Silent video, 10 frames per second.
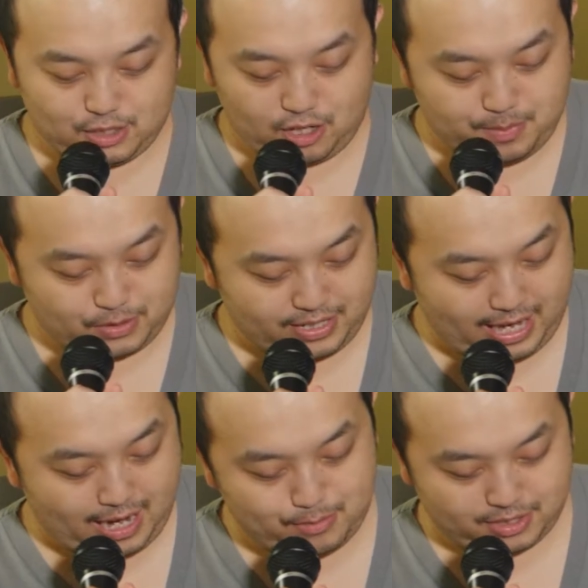talk about the
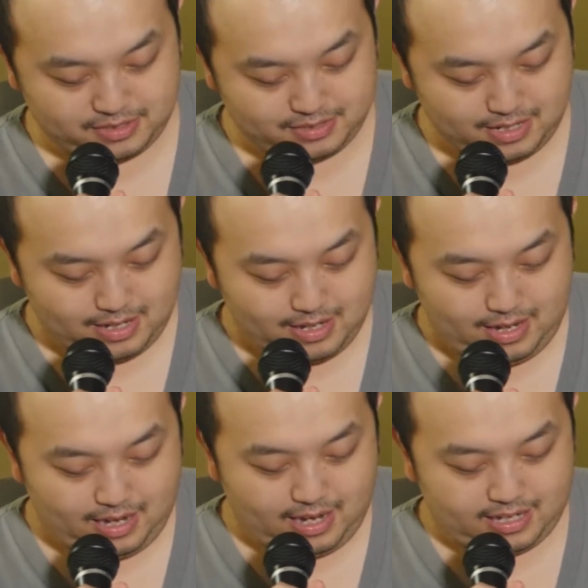cameras.
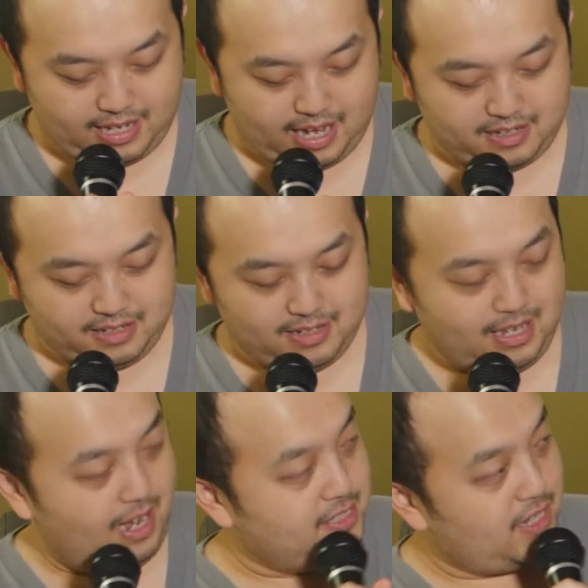Kang,
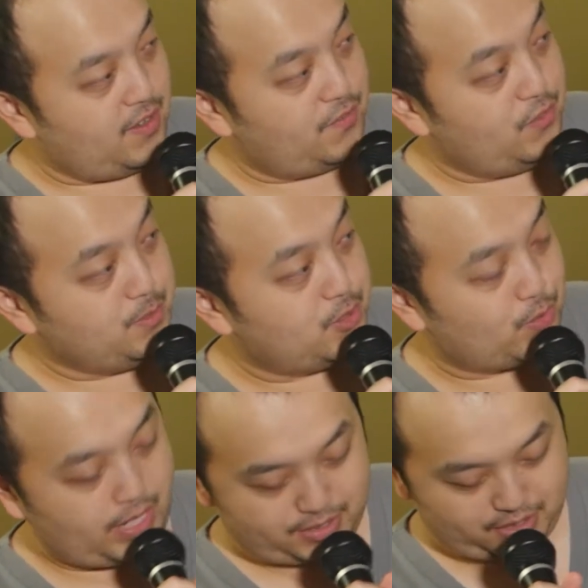as a film
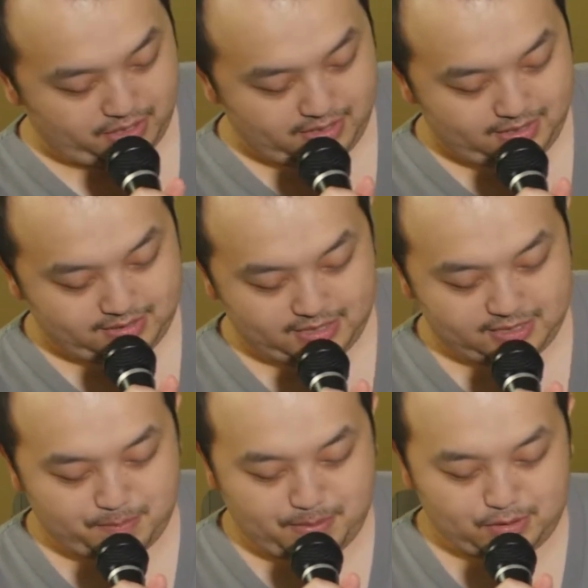director, tell
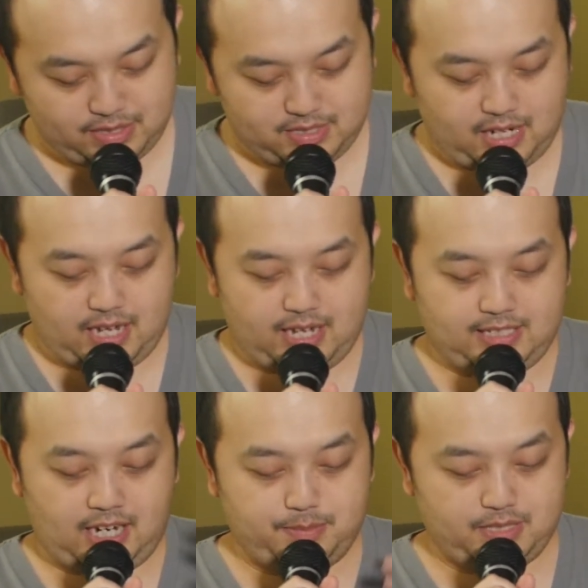us about the
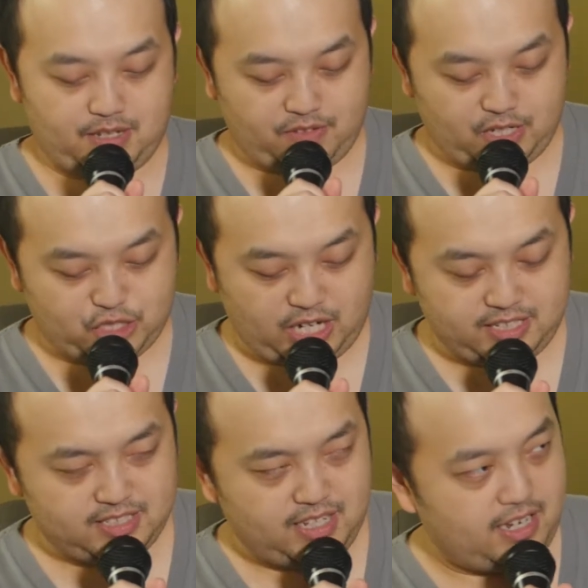types of
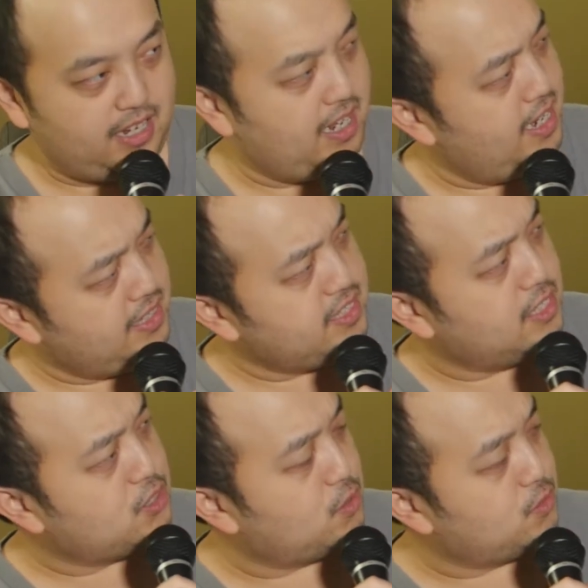shots, and I think
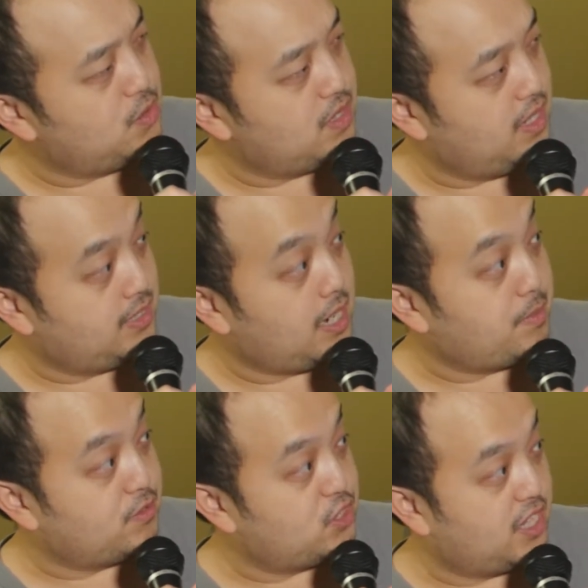let's go to the type
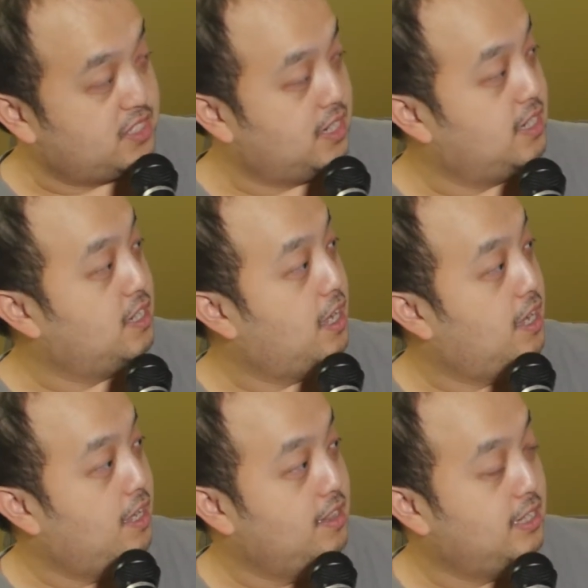of shots, and then
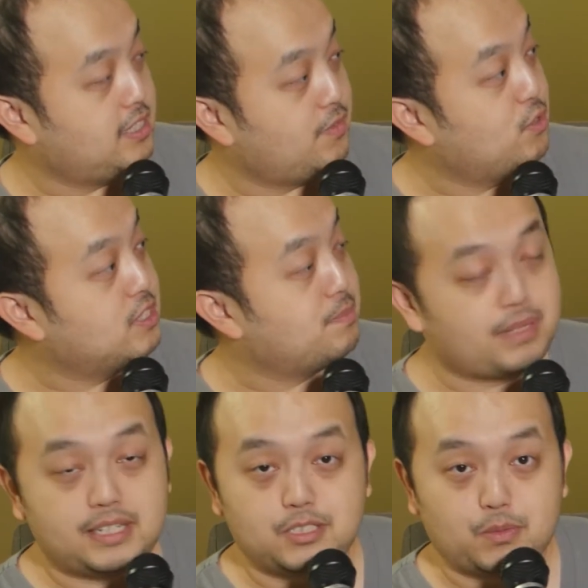let's have you
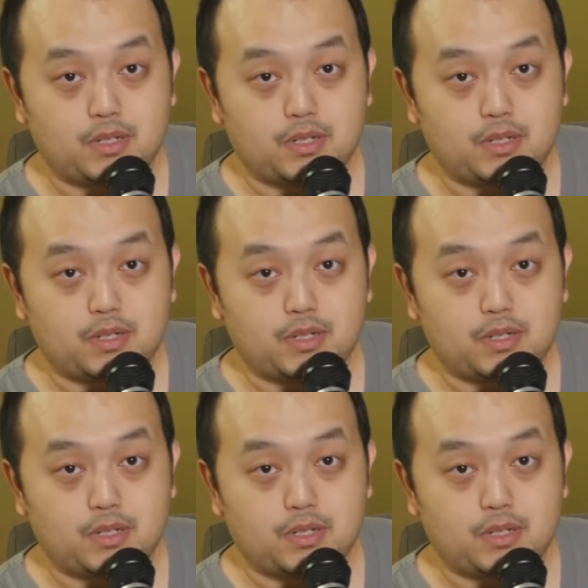explain to